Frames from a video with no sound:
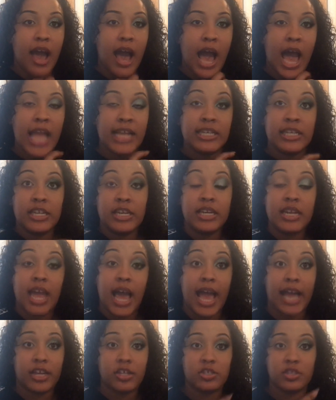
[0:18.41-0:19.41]
I do
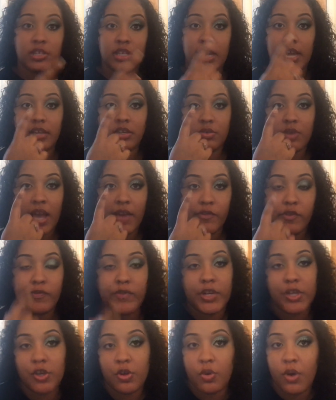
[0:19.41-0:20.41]
have a
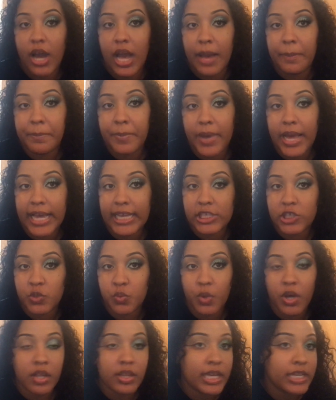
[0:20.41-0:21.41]
video up
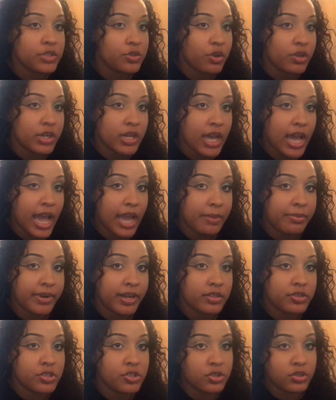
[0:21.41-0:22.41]
as well as on the
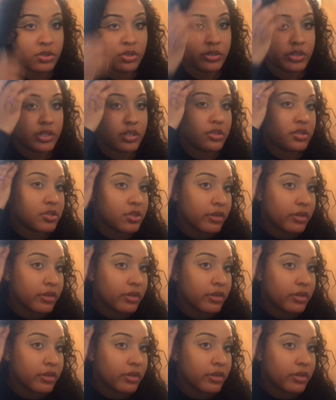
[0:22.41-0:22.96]
eyebrow tutorial,